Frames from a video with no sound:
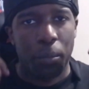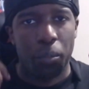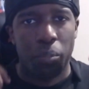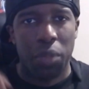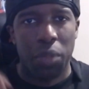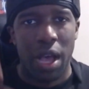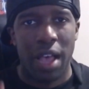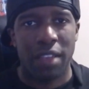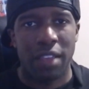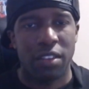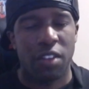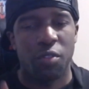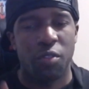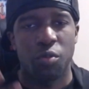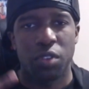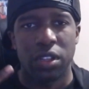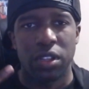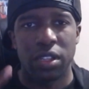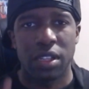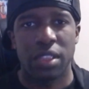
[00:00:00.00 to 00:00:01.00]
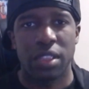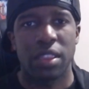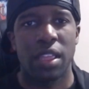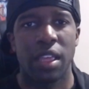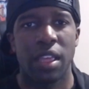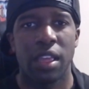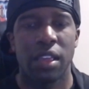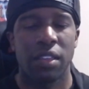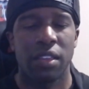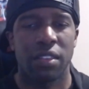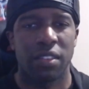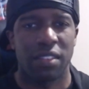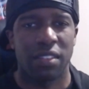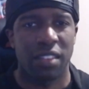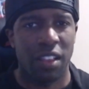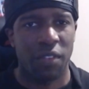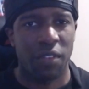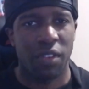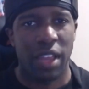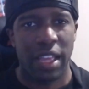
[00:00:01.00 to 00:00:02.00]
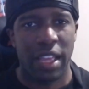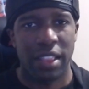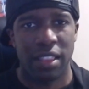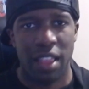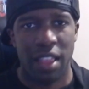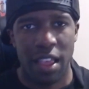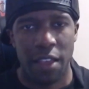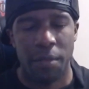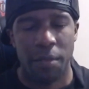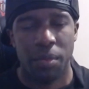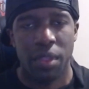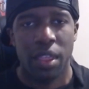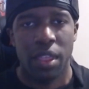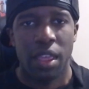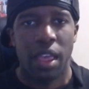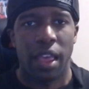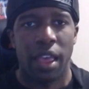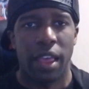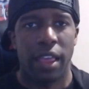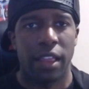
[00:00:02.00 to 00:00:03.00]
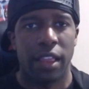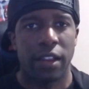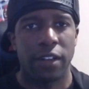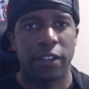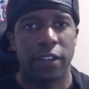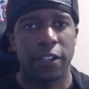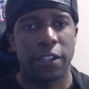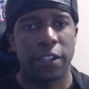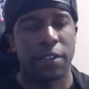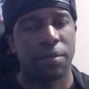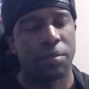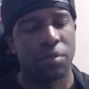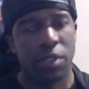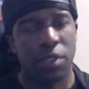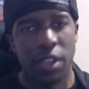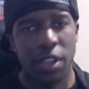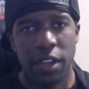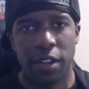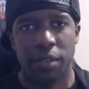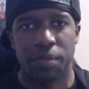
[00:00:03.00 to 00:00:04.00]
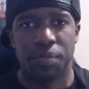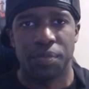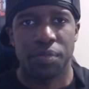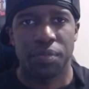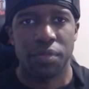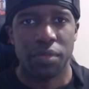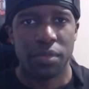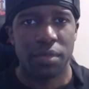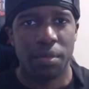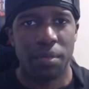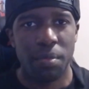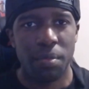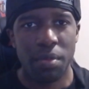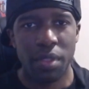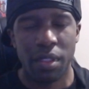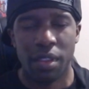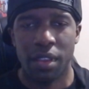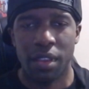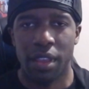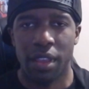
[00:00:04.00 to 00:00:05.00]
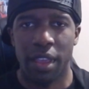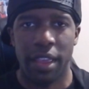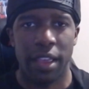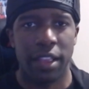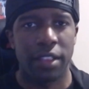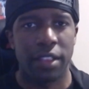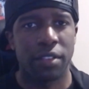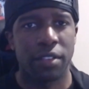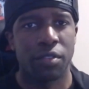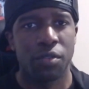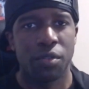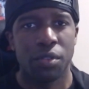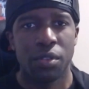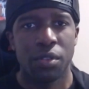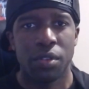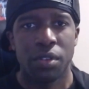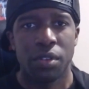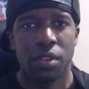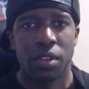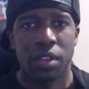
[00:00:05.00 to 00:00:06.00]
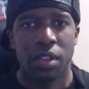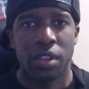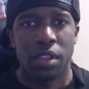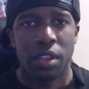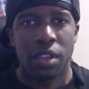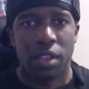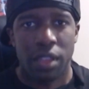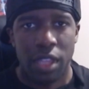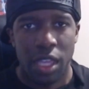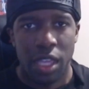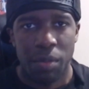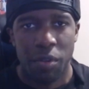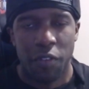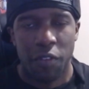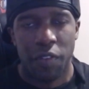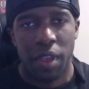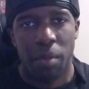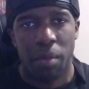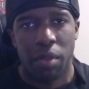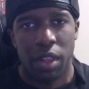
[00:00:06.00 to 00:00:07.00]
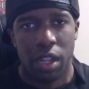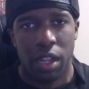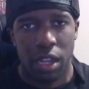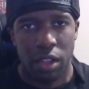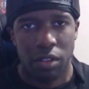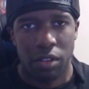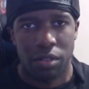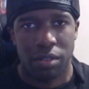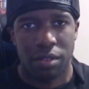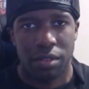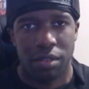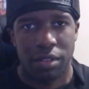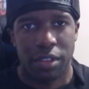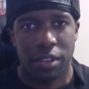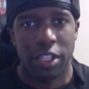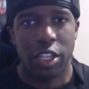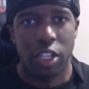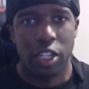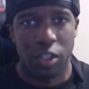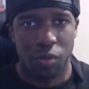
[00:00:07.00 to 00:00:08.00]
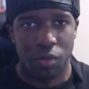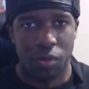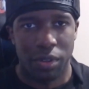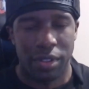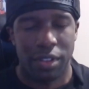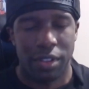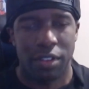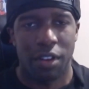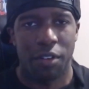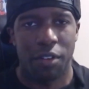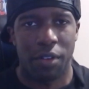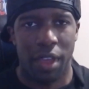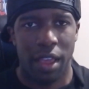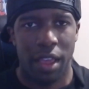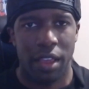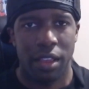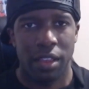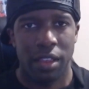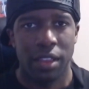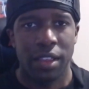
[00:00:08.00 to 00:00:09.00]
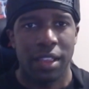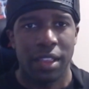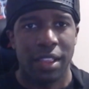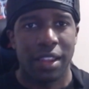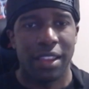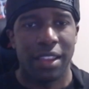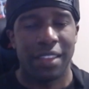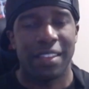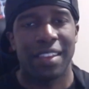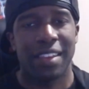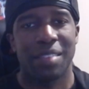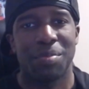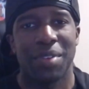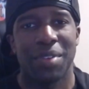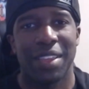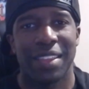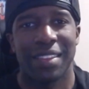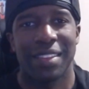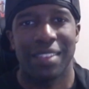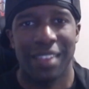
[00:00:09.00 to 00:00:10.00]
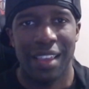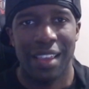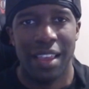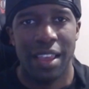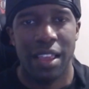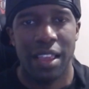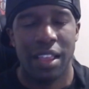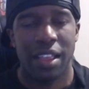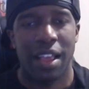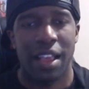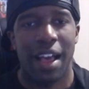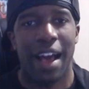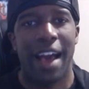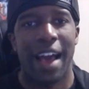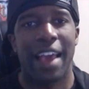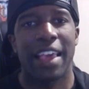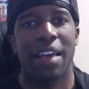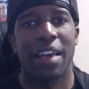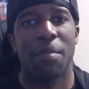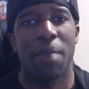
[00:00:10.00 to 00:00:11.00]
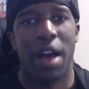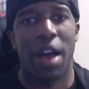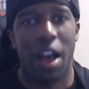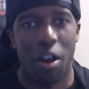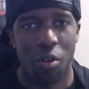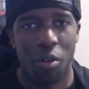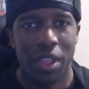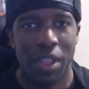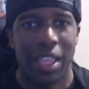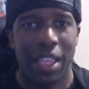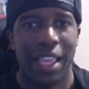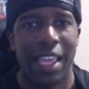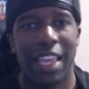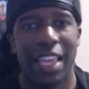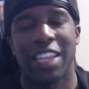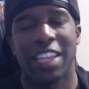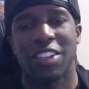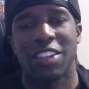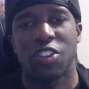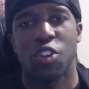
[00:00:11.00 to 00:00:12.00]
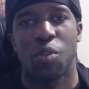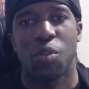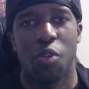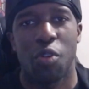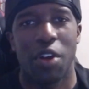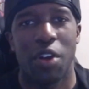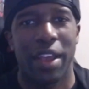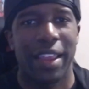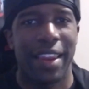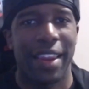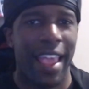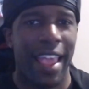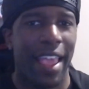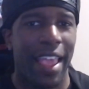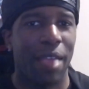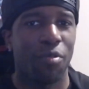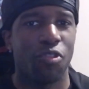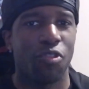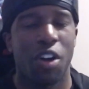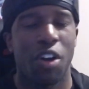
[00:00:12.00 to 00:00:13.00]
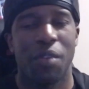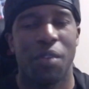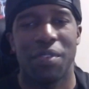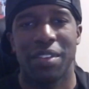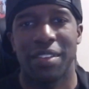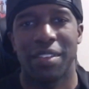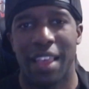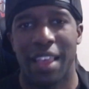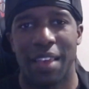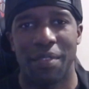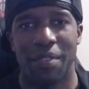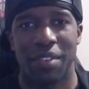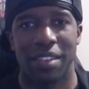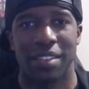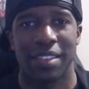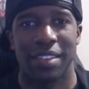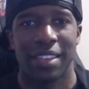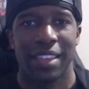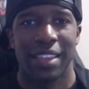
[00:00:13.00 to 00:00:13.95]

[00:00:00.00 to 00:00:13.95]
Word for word: positive with good things and stuff like that. And um, yeah, and Keep your family close, the good ones, okay? At least that's being said, I am out. It is your boy named Jarvis Davis.